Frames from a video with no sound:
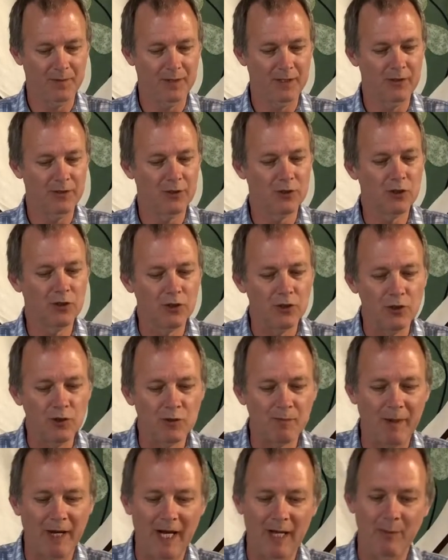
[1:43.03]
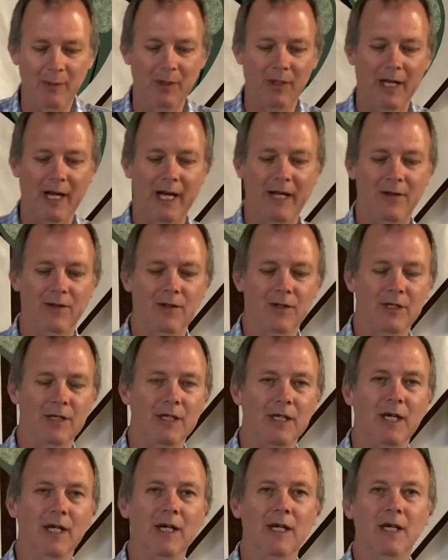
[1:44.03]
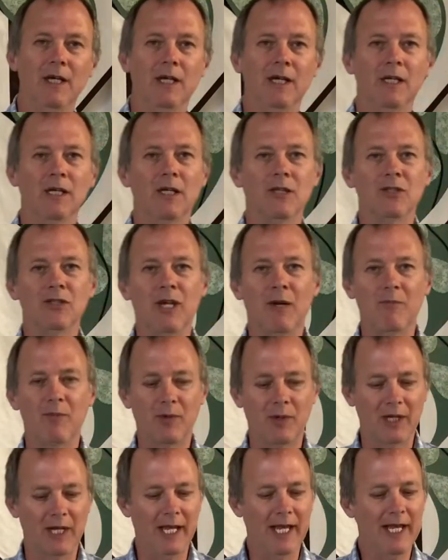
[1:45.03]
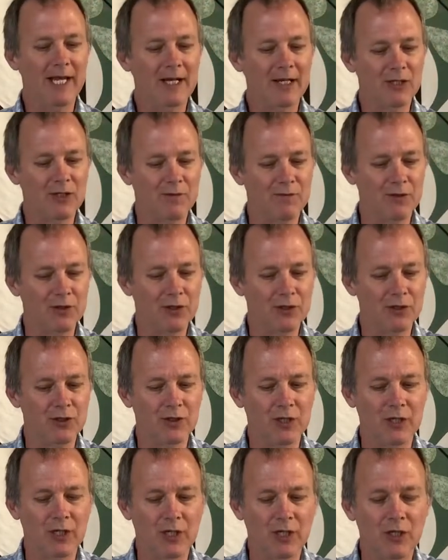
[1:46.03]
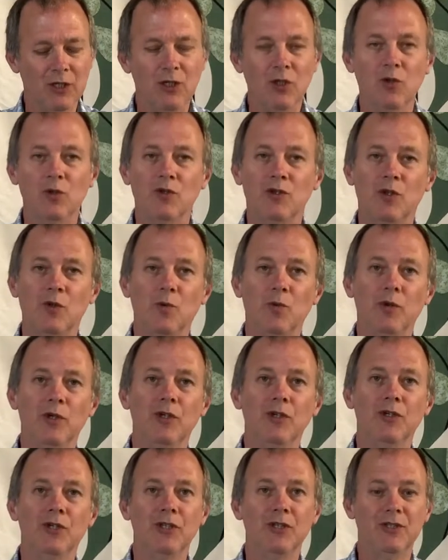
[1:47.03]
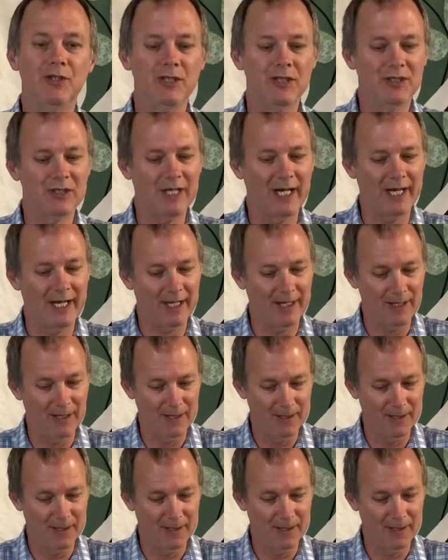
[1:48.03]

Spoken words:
The Good News Bible and the Contemporary English Version use the word desire.